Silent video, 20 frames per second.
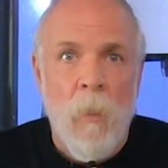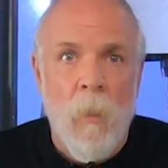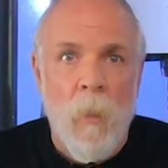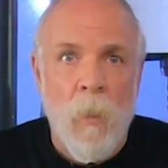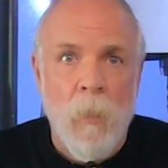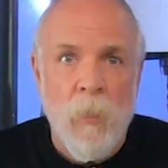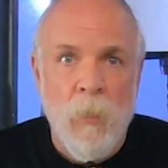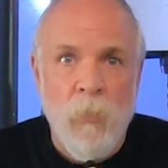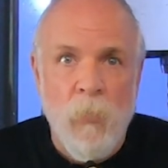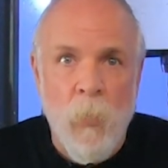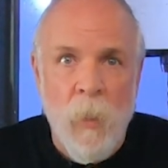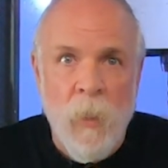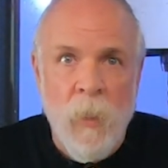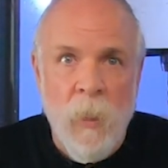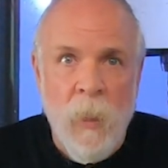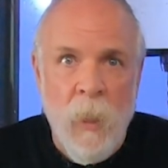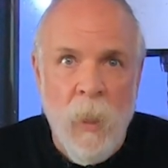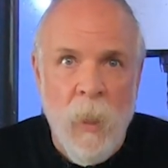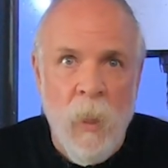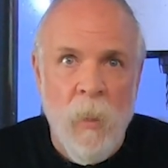on a twin
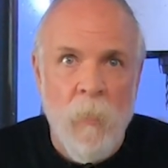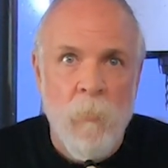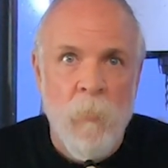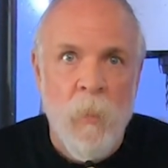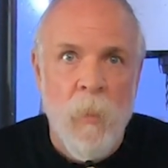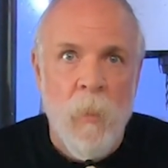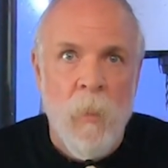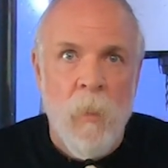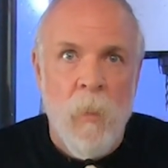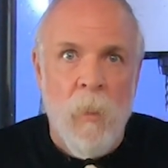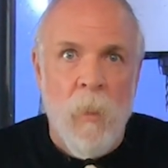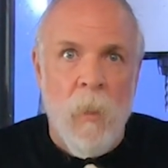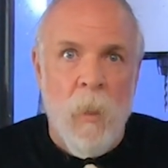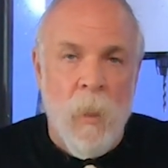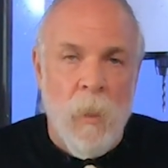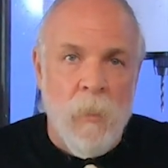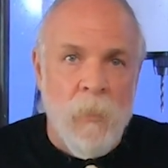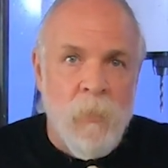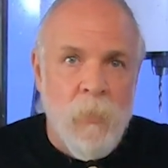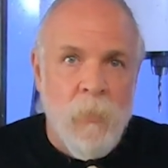cam
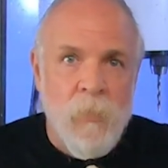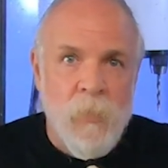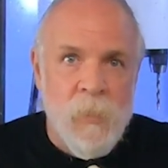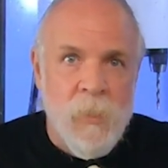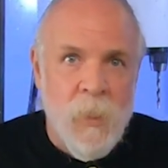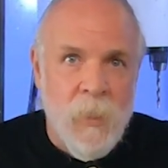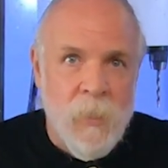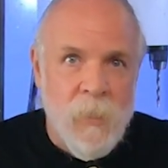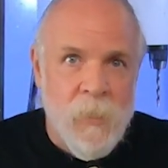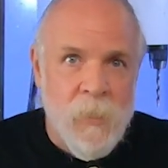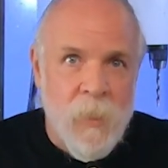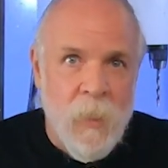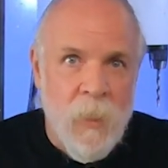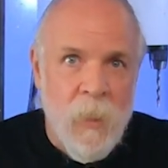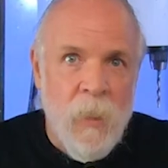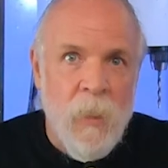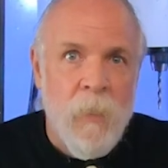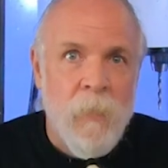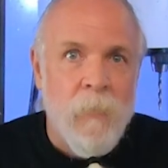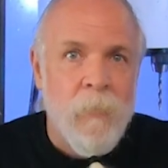and
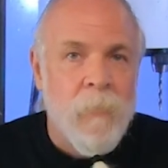260,